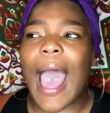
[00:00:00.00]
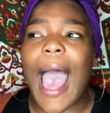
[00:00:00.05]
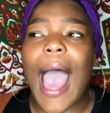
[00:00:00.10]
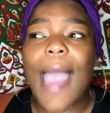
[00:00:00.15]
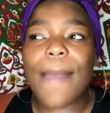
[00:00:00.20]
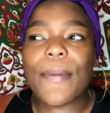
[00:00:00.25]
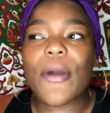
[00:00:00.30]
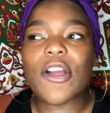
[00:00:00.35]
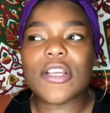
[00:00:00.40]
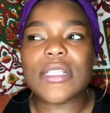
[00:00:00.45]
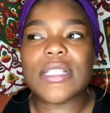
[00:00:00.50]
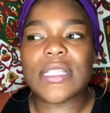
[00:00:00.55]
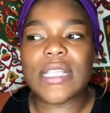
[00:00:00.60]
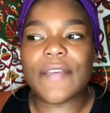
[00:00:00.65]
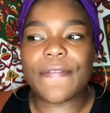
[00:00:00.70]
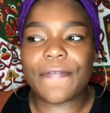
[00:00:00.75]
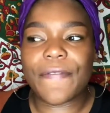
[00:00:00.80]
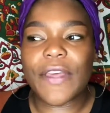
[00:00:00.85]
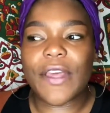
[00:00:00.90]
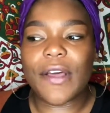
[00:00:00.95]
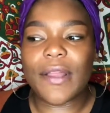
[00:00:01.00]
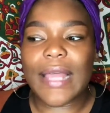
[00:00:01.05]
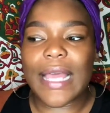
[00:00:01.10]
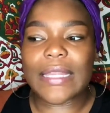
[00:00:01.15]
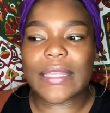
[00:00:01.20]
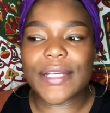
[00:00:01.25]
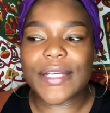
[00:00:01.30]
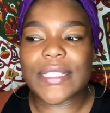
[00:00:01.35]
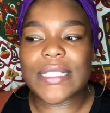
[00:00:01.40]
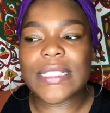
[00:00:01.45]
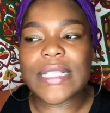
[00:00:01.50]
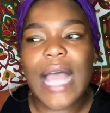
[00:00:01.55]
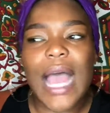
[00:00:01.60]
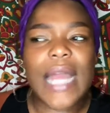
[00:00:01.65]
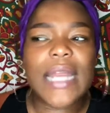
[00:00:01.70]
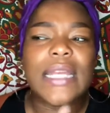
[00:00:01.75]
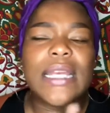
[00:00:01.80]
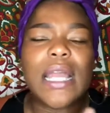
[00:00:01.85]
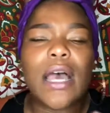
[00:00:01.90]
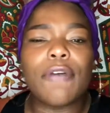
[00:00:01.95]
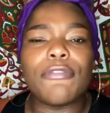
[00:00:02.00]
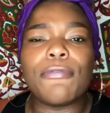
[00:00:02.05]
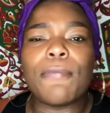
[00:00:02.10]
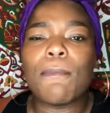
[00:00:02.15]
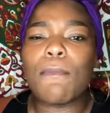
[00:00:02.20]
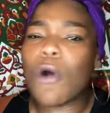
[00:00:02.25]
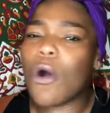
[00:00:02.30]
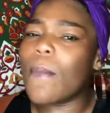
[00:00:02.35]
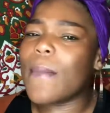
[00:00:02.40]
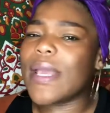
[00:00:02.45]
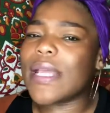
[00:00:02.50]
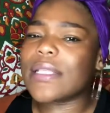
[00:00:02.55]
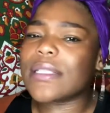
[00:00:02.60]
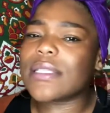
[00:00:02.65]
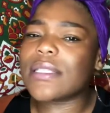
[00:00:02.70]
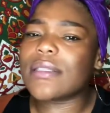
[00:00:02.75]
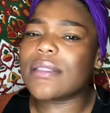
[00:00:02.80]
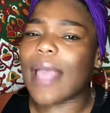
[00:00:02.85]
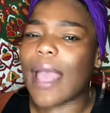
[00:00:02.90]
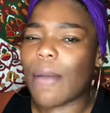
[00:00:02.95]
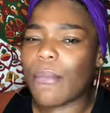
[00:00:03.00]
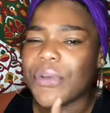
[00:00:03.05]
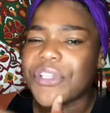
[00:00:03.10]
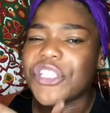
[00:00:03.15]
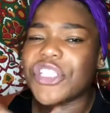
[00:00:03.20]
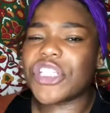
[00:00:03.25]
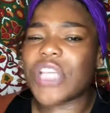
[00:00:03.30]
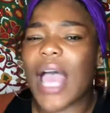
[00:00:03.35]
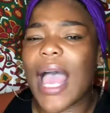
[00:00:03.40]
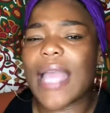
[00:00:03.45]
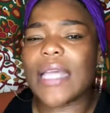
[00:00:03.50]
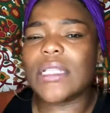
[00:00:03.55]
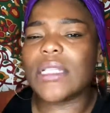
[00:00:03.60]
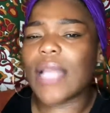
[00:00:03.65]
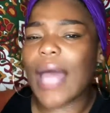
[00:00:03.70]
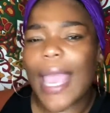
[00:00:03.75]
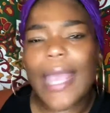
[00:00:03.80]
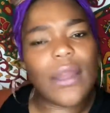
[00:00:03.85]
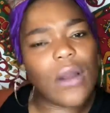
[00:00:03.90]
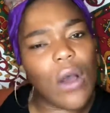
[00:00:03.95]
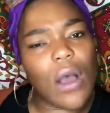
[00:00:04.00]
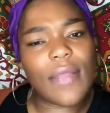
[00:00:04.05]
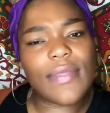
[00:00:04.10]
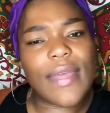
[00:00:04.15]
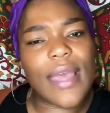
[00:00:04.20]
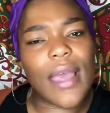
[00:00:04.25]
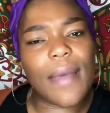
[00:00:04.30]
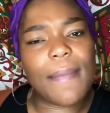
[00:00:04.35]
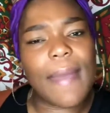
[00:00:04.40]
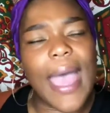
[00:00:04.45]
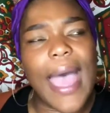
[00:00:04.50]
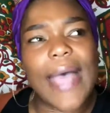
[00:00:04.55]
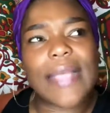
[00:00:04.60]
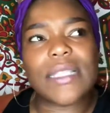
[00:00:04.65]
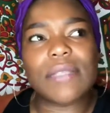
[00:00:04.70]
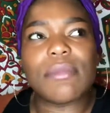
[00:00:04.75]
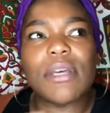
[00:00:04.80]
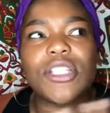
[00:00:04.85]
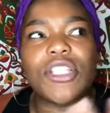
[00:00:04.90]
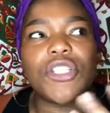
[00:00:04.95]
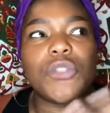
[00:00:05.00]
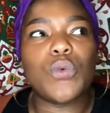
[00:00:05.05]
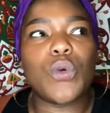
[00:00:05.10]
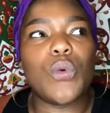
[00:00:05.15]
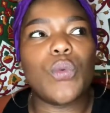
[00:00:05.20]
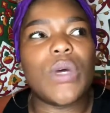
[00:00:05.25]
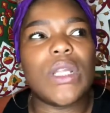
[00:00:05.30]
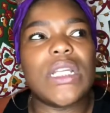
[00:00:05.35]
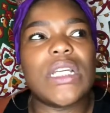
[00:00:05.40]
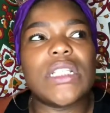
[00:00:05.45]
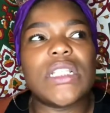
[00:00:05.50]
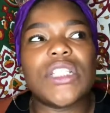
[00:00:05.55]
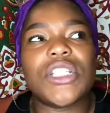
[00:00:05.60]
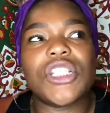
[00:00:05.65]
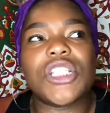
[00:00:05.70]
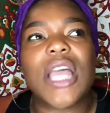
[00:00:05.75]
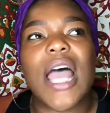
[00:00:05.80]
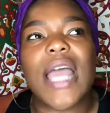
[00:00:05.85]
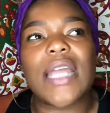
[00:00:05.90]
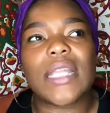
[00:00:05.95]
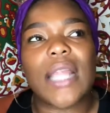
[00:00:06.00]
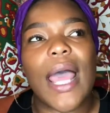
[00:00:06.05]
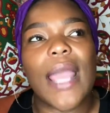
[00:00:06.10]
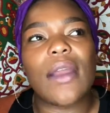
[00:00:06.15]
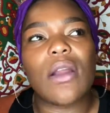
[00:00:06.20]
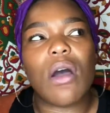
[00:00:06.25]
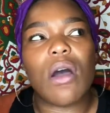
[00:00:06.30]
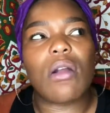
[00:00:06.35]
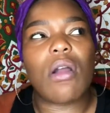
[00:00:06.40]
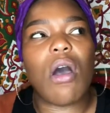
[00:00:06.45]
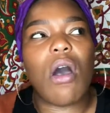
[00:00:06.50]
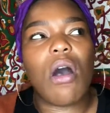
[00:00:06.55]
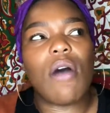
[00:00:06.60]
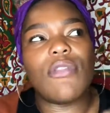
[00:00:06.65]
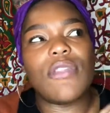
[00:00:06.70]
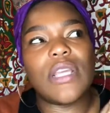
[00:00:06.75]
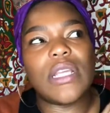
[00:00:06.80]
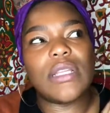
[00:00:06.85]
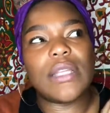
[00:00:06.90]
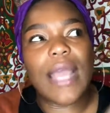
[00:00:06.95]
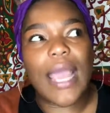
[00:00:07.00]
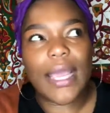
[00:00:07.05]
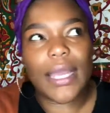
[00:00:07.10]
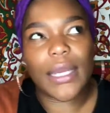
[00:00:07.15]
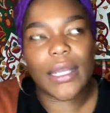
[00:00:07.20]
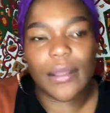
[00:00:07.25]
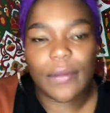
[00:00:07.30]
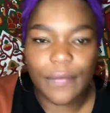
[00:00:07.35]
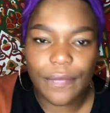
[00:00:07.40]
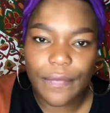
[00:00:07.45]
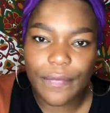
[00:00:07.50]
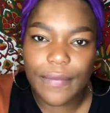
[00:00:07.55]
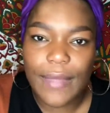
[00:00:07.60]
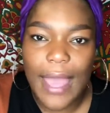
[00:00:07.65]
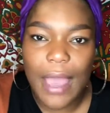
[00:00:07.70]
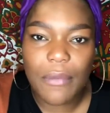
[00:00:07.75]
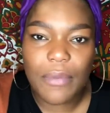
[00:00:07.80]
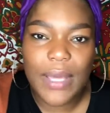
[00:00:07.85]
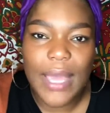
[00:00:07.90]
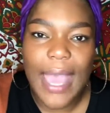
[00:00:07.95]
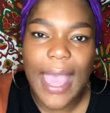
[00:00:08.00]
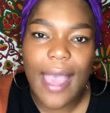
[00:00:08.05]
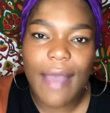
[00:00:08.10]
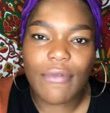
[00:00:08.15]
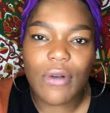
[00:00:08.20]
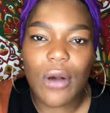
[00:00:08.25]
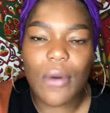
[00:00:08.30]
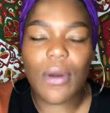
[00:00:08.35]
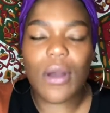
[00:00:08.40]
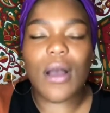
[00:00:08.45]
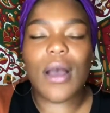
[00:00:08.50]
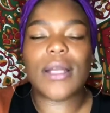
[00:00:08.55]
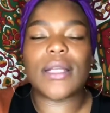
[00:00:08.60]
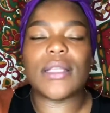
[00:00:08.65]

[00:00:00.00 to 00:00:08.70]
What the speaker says: I personally feel like there's not enough moments that we shine light on them as much as we're willing to shine light on all the negative that we have going on in